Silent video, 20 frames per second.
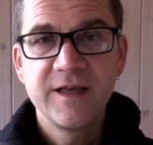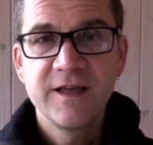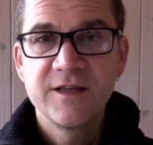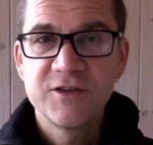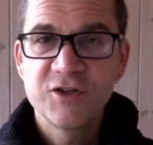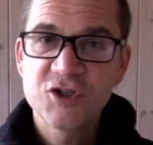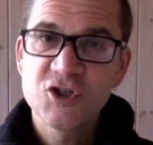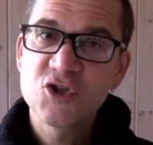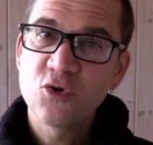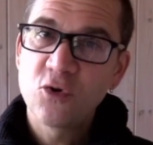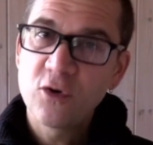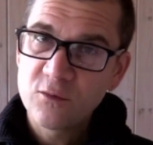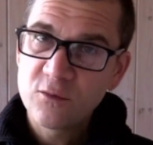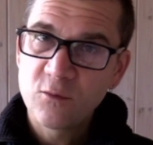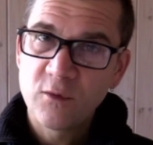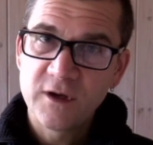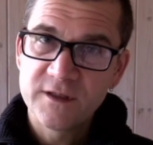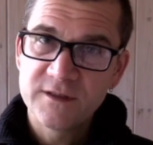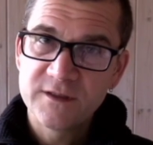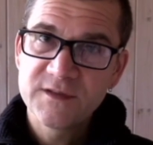The short
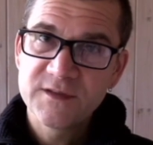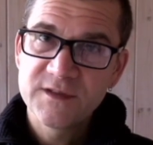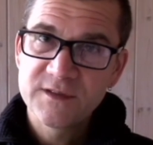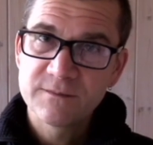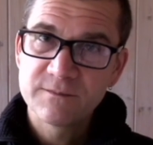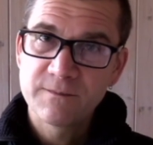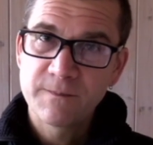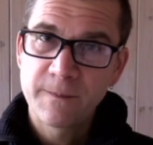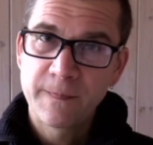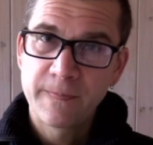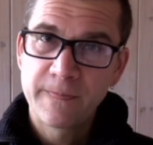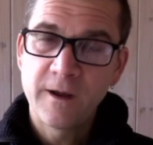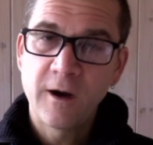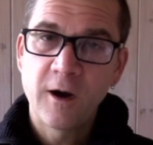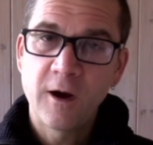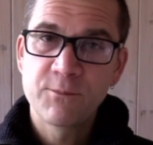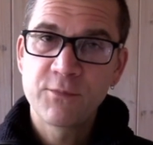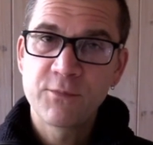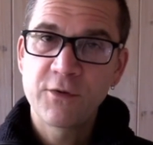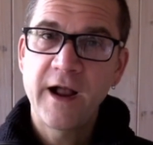ones
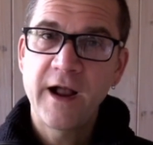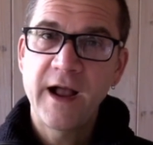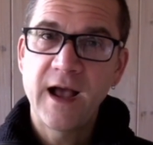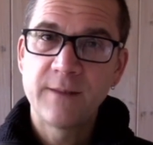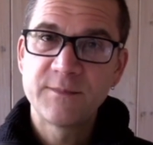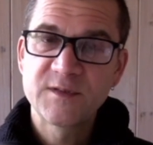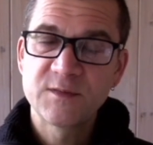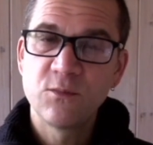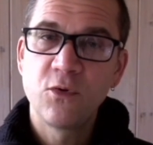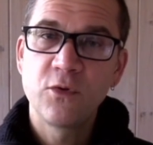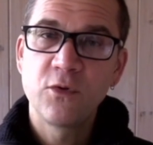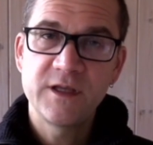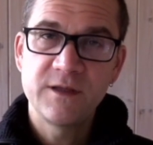are perhaps more